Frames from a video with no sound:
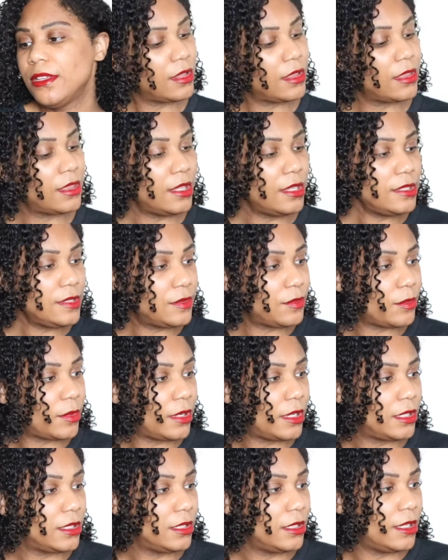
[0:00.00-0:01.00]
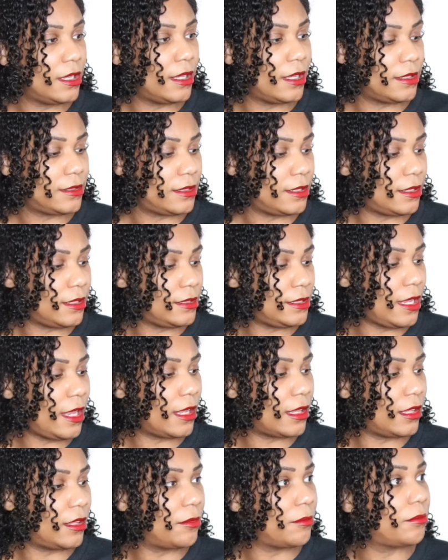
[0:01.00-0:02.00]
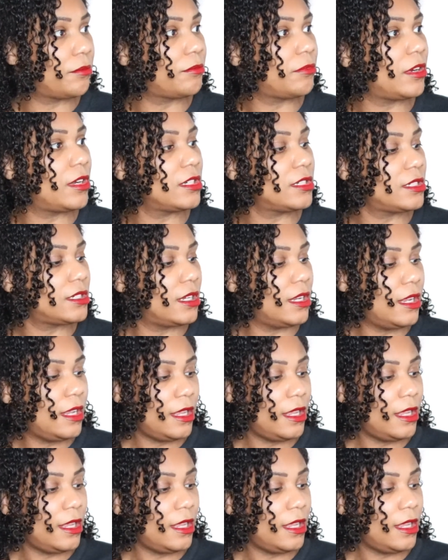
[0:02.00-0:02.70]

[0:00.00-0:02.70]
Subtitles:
This one is the detangling brush,